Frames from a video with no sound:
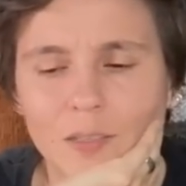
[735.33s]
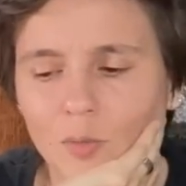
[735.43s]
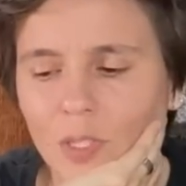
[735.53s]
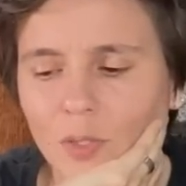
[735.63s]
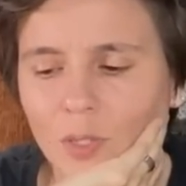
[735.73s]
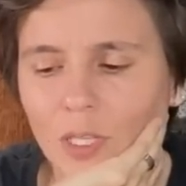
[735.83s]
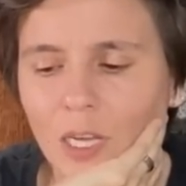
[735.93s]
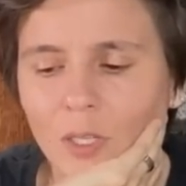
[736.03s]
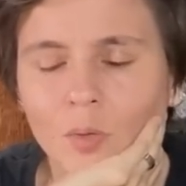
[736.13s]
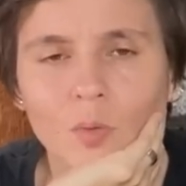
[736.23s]
whether or
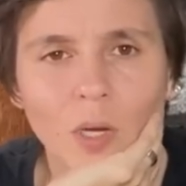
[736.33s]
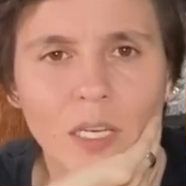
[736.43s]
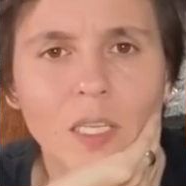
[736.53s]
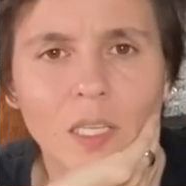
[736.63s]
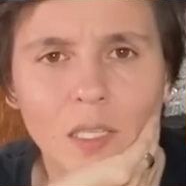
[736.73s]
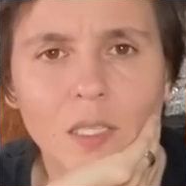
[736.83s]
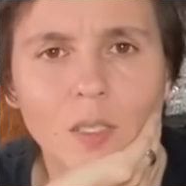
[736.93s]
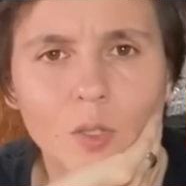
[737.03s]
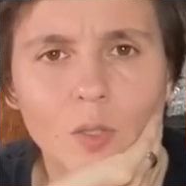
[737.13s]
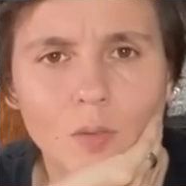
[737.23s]
not you're ready and
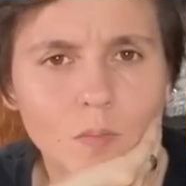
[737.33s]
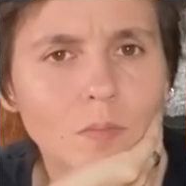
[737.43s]
you're,